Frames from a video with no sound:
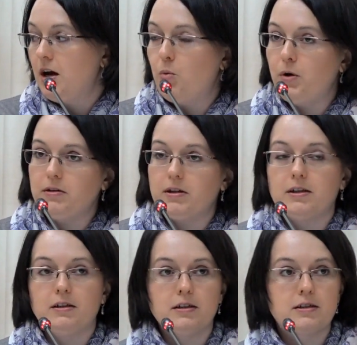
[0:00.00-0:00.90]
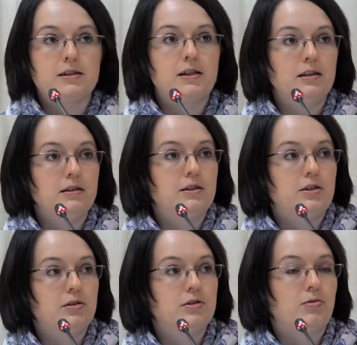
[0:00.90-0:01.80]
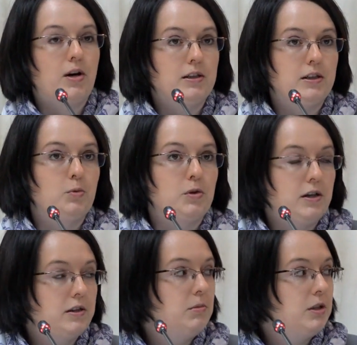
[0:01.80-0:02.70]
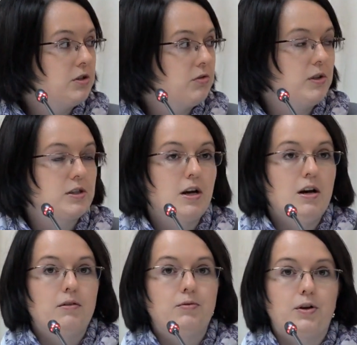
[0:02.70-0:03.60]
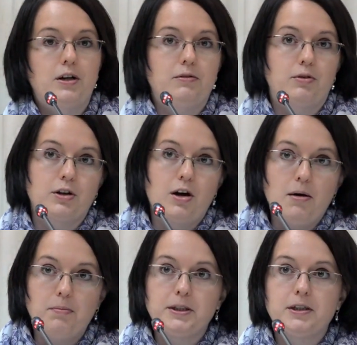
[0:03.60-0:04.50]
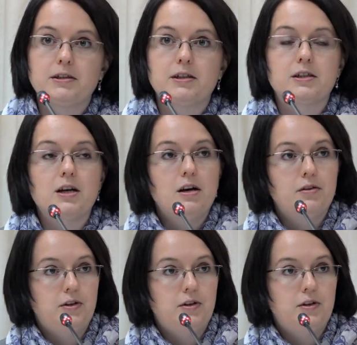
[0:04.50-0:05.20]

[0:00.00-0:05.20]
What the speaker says: However, it's still struggling with other ministries for competences,